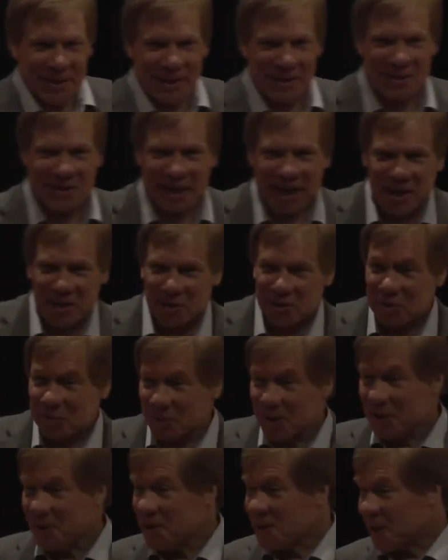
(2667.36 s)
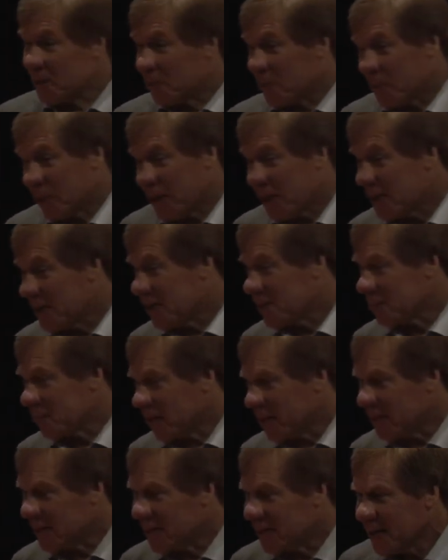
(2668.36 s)
It's National Emergency Preparedness
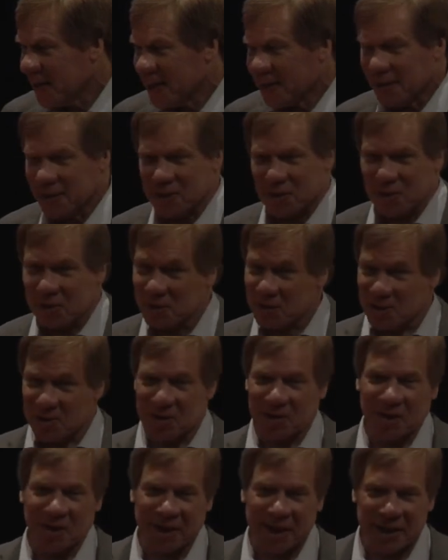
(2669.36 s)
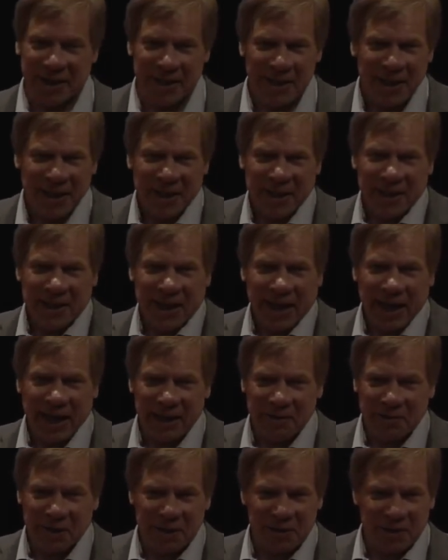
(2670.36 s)
Month. Let's do a story.
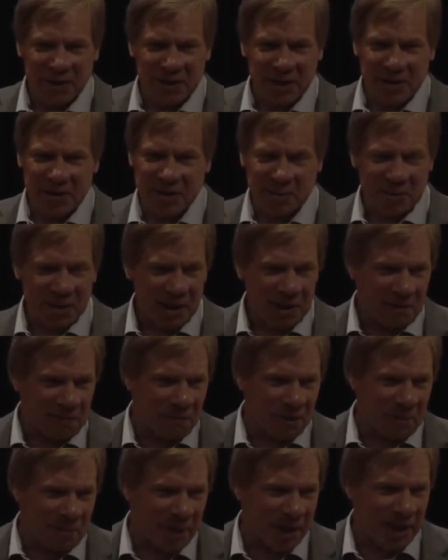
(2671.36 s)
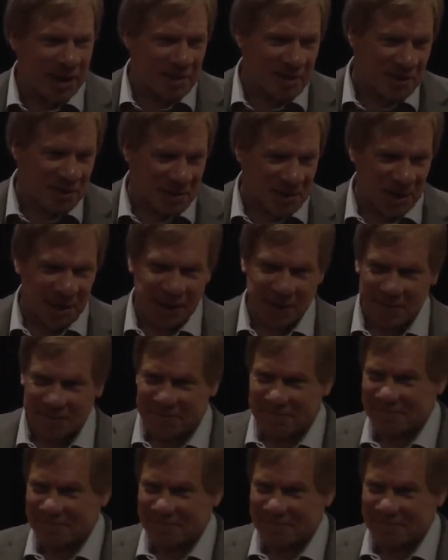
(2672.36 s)
And let's, let's get something on the front page this time.